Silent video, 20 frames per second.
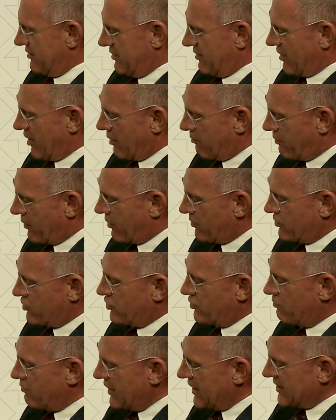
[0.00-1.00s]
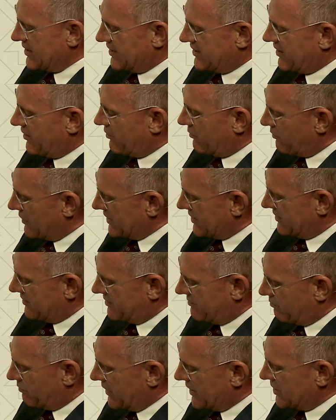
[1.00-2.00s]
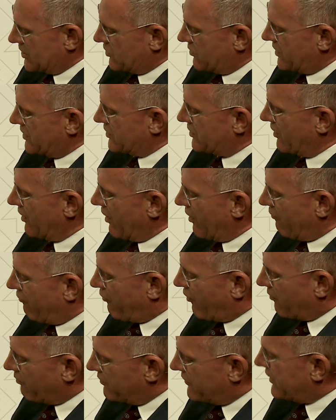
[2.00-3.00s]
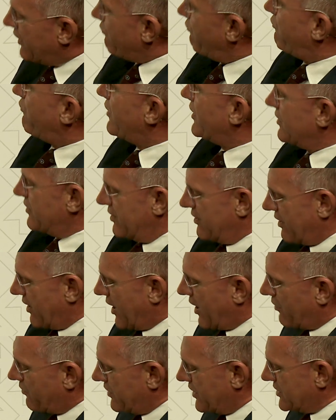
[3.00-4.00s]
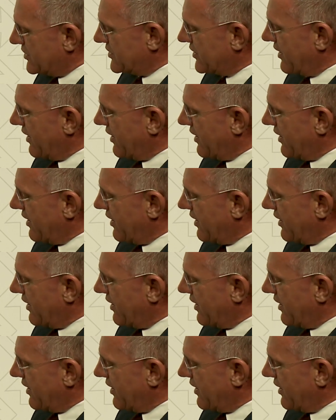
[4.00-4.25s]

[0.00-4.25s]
approach. Minister and ministers from different areas